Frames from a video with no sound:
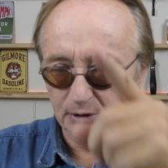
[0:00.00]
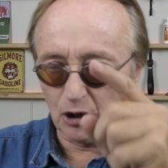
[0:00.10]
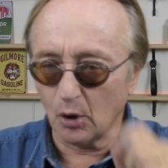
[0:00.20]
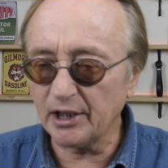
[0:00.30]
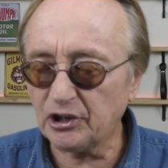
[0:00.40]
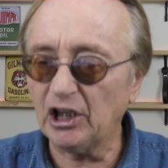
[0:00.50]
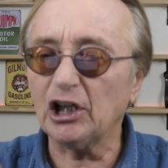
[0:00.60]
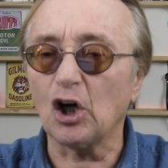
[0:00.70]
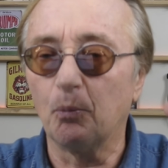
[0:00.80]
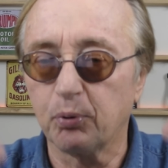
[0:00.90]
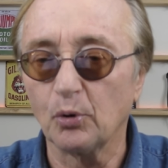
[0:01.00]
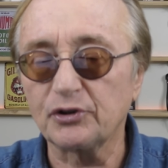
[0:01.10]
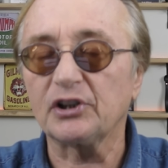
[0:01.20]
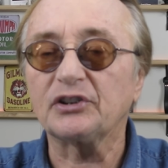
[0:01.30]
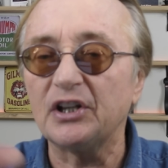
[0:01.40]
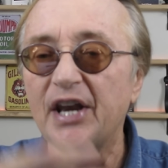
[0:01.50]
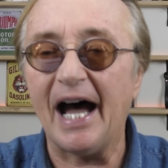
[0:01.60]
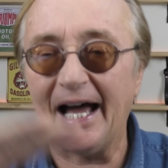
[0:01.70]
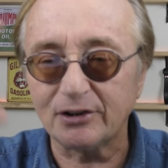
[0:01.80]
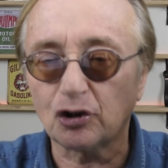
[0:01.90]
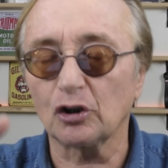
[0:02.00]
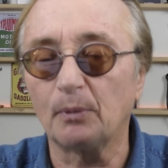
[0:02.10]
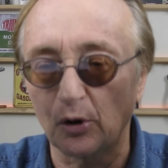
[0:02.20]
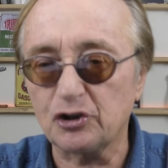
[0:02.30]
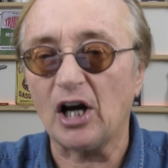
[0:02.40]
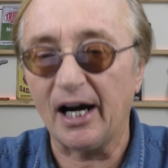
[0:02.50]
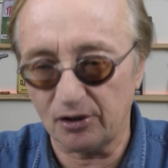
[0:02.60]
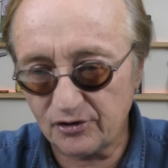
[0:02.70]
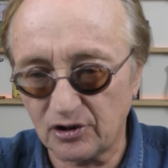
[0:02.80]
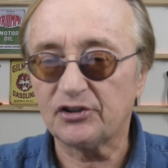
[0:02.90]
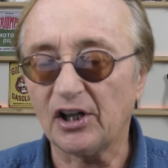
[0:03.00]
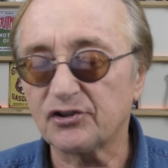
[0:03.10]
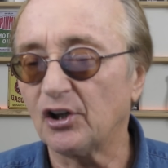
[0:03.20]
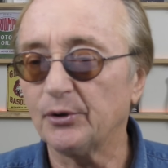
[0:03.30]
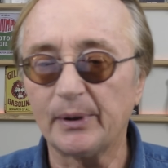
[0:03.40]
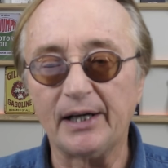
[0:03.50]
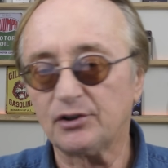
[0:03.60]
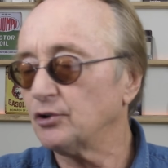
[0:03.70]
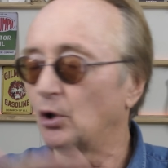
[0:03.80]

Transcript: But don't get the EcoBoost. Get the non-turbocharged six-cylinder engine.